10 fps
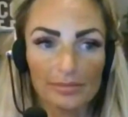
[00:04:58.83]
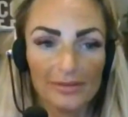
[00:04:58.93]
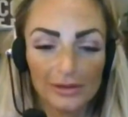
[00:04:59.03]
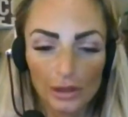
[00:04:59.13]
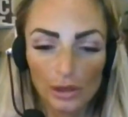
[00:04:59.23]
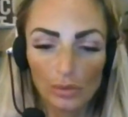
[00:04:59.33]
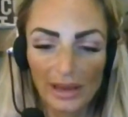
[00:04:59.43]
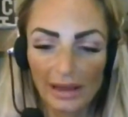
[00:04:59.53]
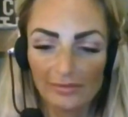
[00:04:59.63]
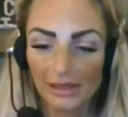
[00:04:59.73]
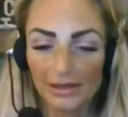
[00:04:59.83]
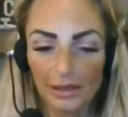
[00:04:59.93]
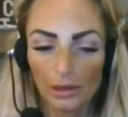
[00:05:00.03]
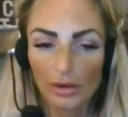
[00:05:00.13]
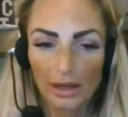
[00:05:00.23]
Even though we have done
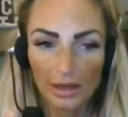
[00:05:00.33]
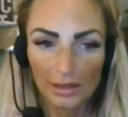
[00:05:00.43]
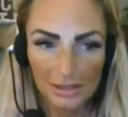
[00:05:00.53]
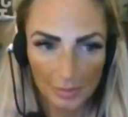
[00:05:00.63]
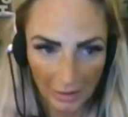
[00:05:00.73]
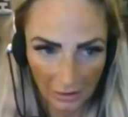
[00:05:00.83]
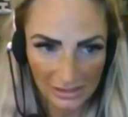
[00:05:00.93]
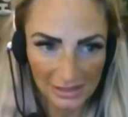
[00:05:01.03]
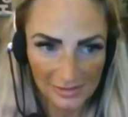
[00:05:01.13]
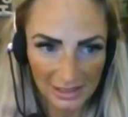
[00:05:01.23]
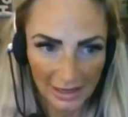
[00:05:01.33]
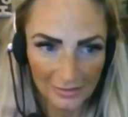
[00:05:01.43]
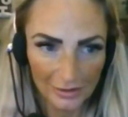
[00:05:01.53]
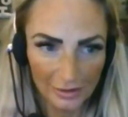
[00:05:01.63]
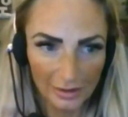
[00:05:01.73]
yoga to bring ourselves
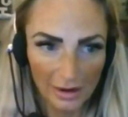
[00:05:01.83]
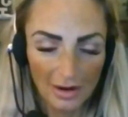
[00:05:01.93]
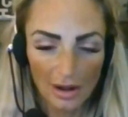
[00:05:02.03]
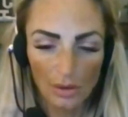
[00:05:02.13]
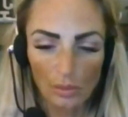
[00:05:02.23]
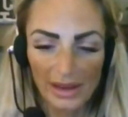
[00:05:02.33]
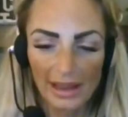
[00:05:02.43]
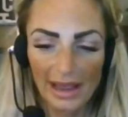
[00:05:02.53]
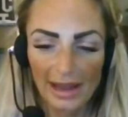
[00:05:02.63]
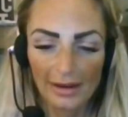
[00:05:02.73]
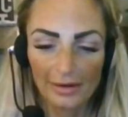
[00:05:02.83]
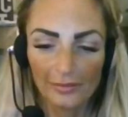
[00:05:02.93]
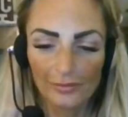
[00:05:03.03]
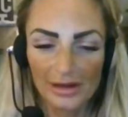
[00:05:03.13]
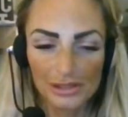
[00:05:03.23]
together, we
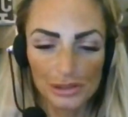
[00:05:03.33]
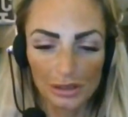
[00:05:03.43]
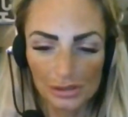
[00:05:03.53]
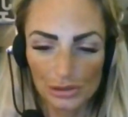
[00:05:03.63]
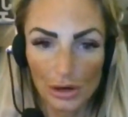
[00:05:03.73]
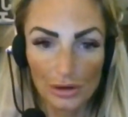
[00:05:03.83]
have restructured